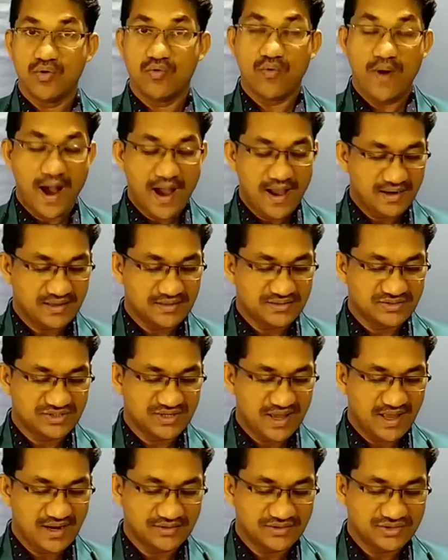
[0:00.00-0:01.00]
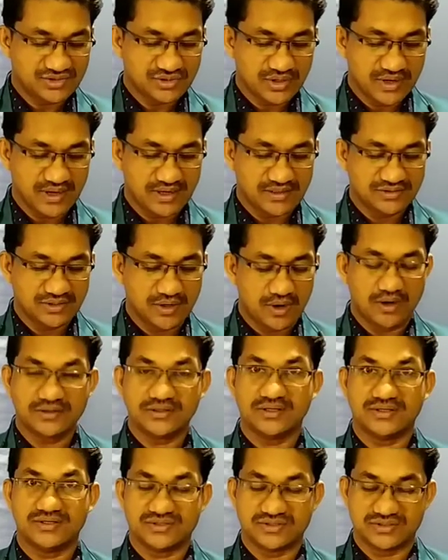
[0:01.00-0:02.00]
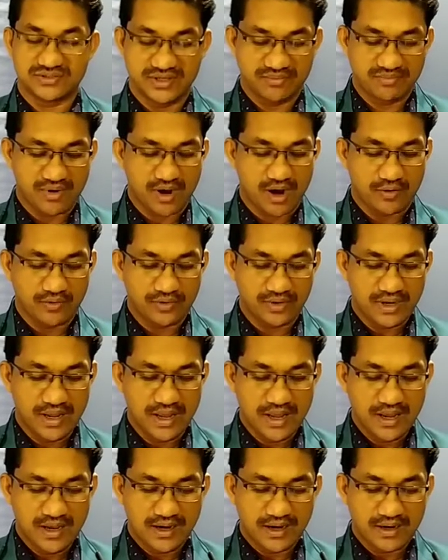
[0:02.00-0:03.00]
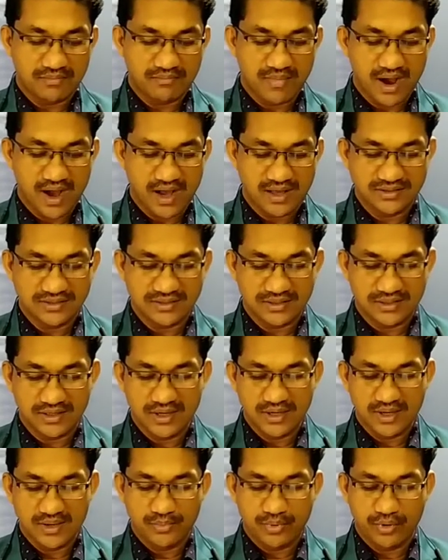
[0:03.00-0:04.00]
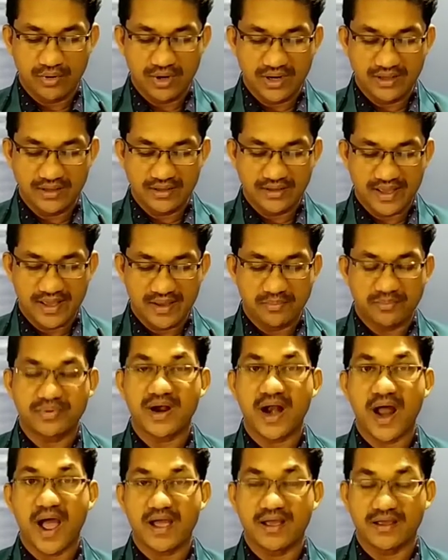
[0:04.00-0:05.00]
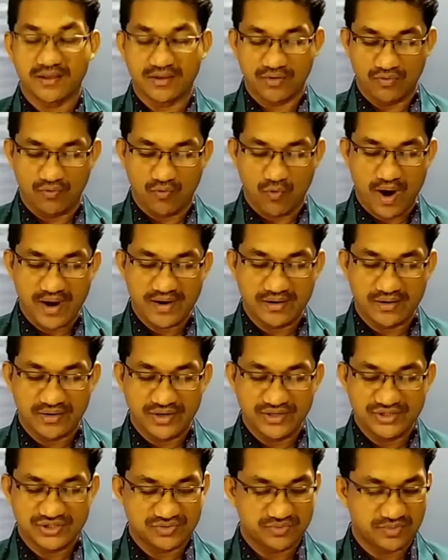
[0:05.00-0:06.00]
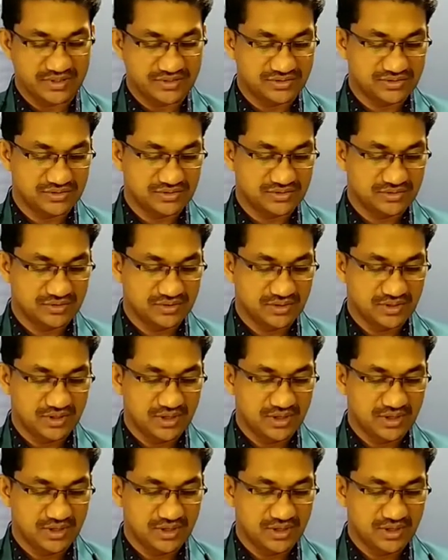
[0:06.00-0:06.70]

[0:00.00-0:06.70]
Violet tells her daughters about her mother pulling a prank one Christmas,